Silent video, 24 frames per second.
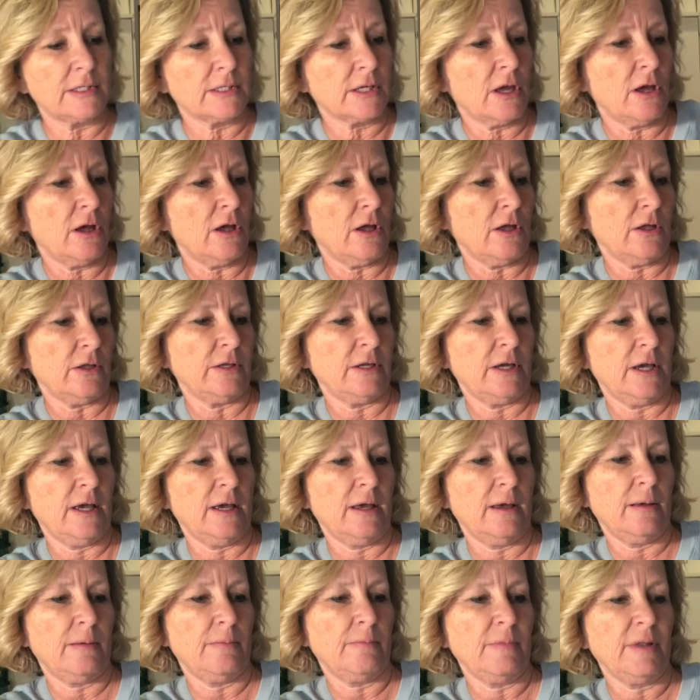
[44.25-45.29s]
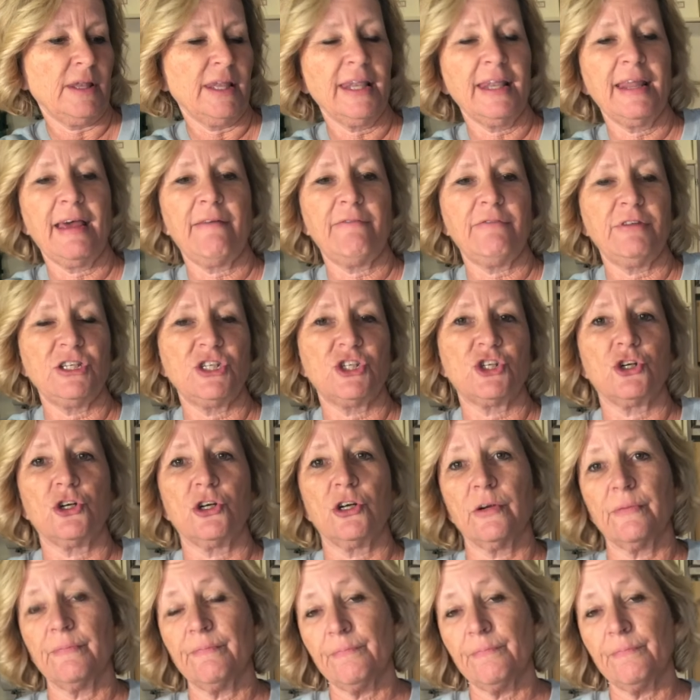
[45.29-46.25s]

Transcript: called Levenger,